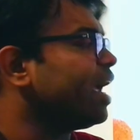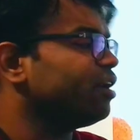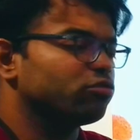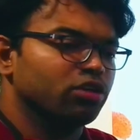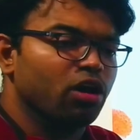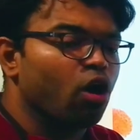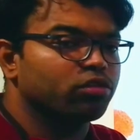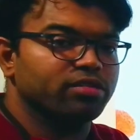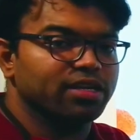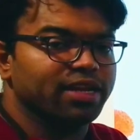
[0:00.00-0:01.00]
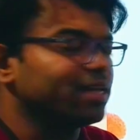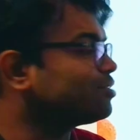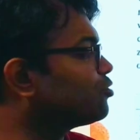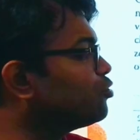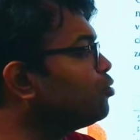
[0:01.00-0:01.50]
hydrogen, oxygen
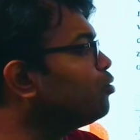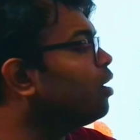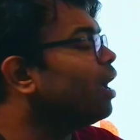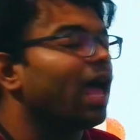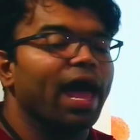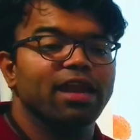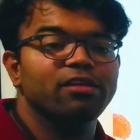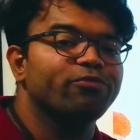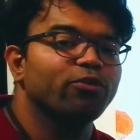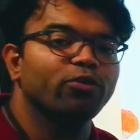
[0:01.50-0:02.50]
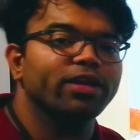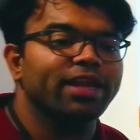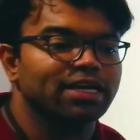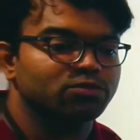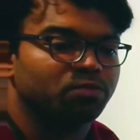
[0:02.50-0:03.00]
has 2, and
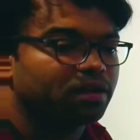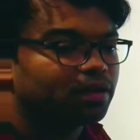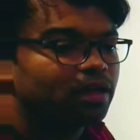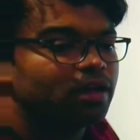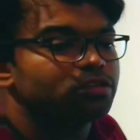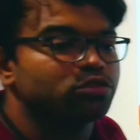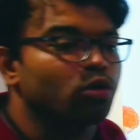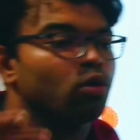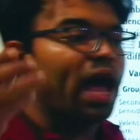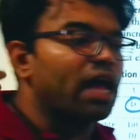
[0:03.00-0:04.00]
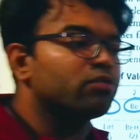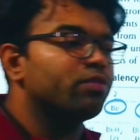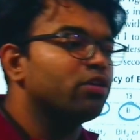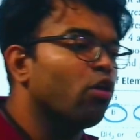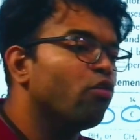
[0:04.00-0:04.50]
fluorine has 1. So as
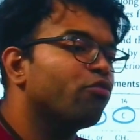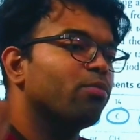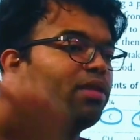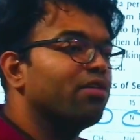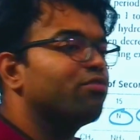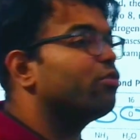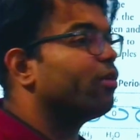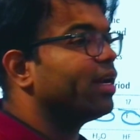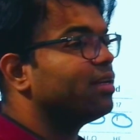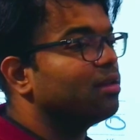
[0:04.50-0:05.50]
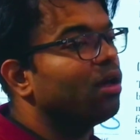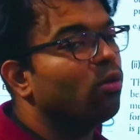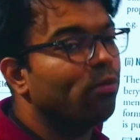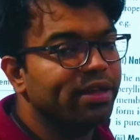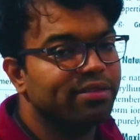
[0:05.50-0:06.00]
we go from left to right,
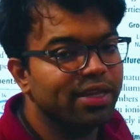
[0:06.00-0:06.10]
we